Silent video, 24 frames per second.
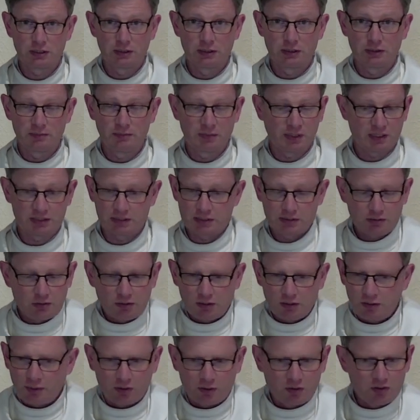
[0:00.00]
Because it's all
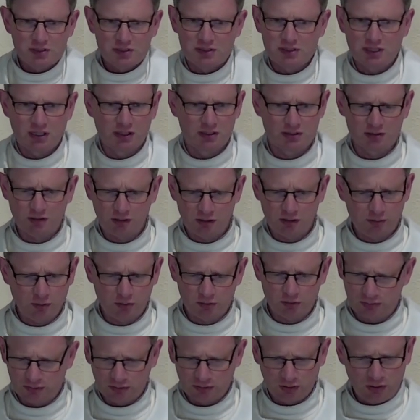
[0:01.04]
about us then. It's all about
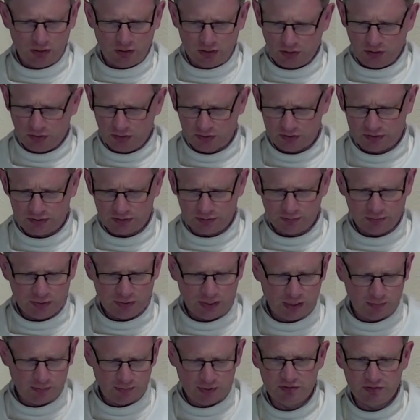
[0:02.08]
us and me
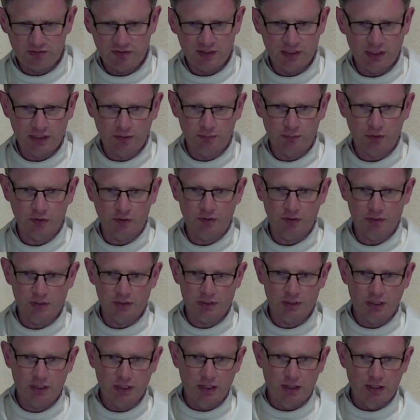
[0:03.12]
and me feeling important.
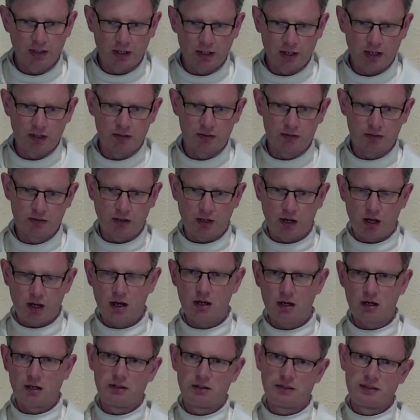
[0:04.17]
And
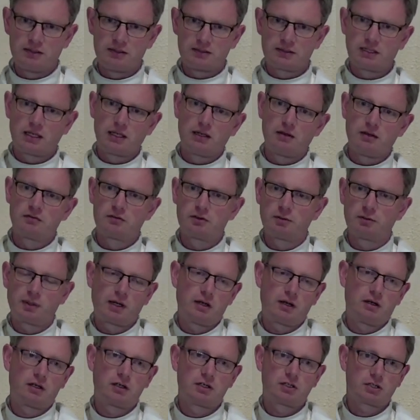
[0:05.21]
I saved the
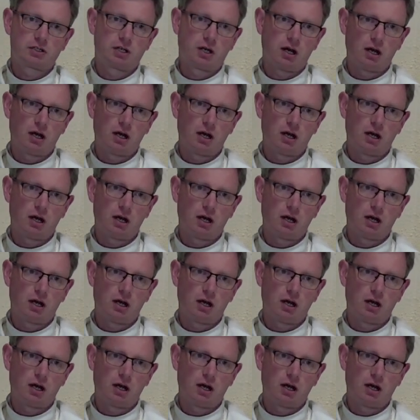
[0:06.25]
parish.